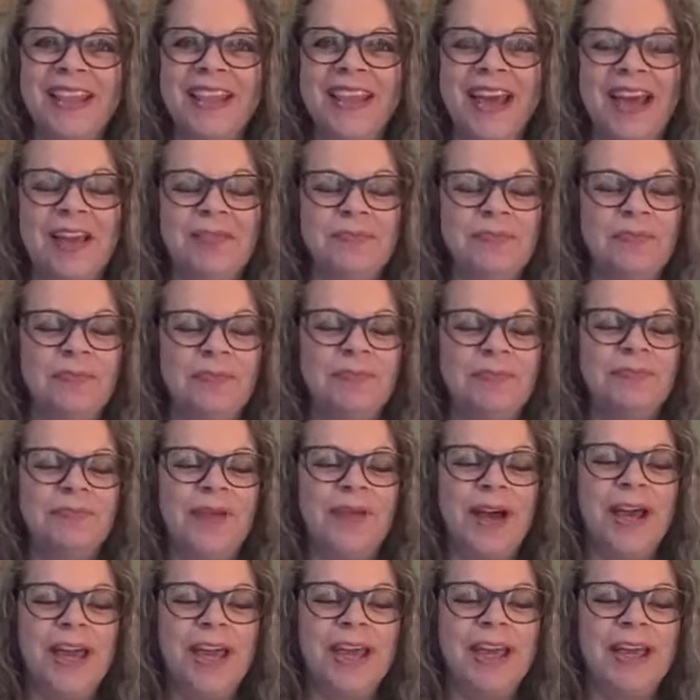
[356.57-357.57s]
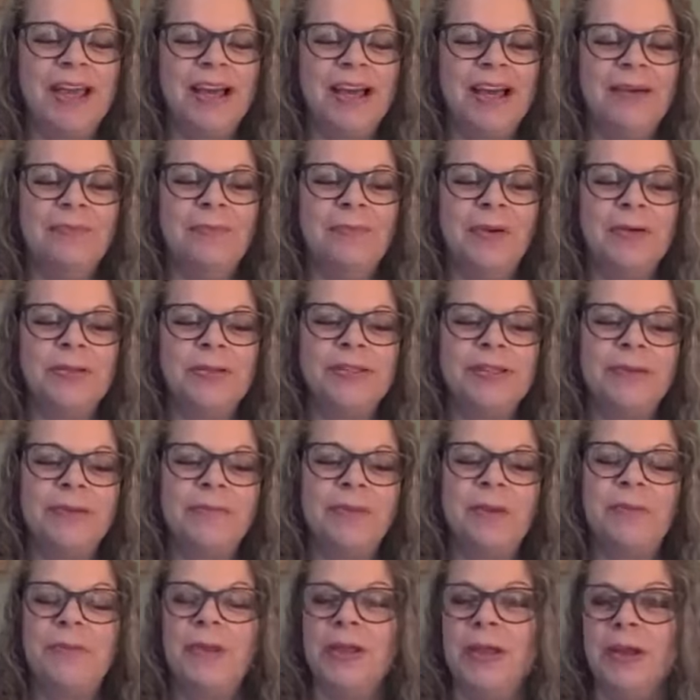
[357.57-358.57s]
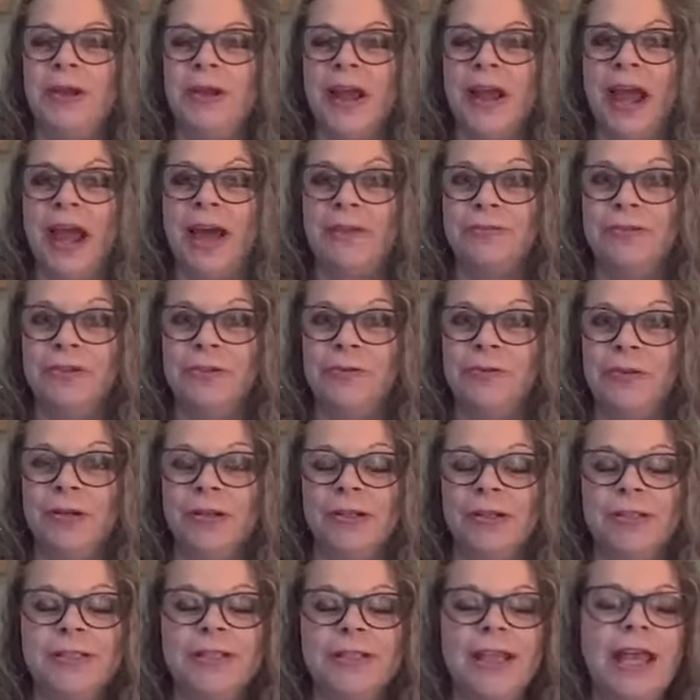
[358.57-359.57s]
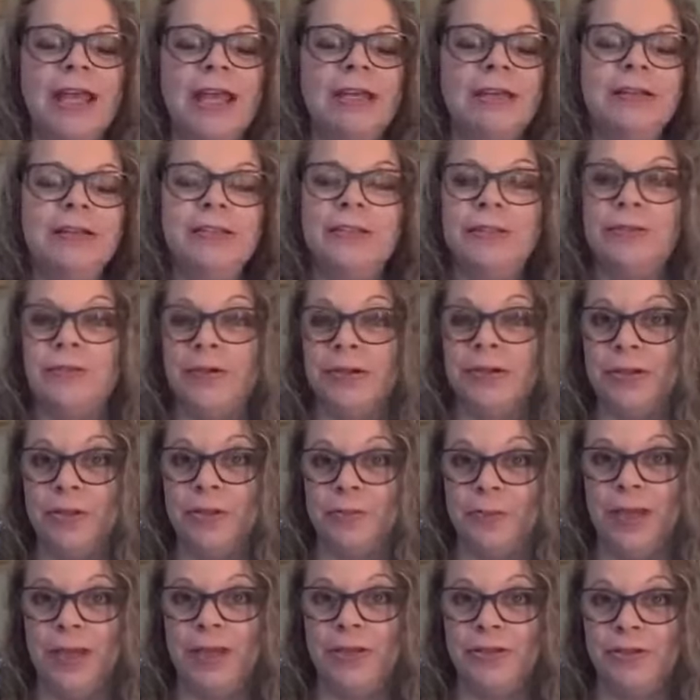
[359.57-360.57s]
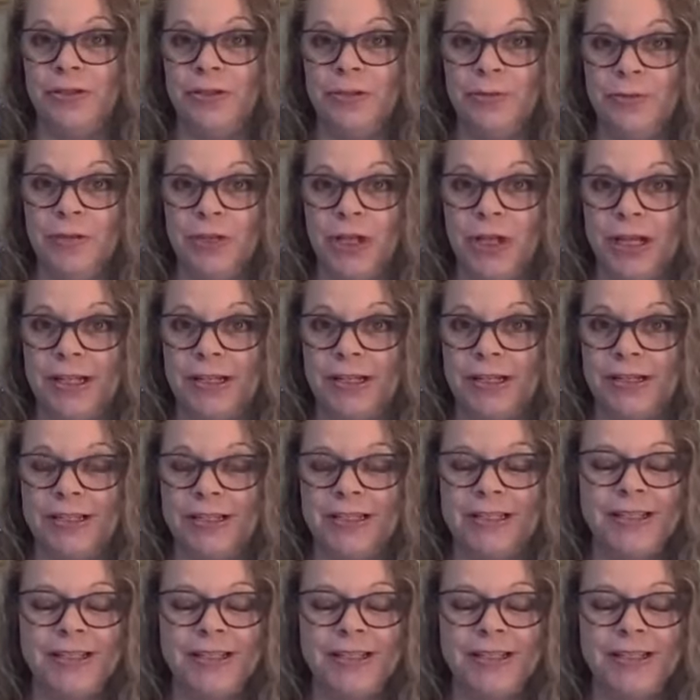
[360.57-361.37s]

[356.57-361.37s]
I, I uh, post them up here afterwards and also onto my YouTube channel.